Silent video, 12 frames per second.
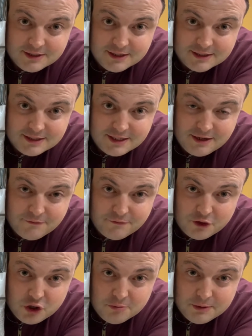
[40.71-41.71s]
and see if
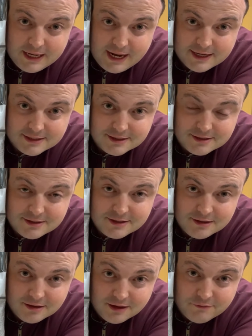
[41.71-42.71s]
humic acids
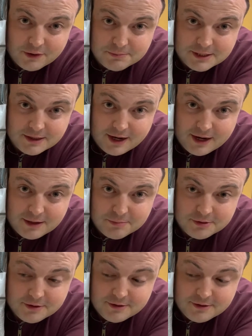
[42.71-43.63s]
live up to the hype.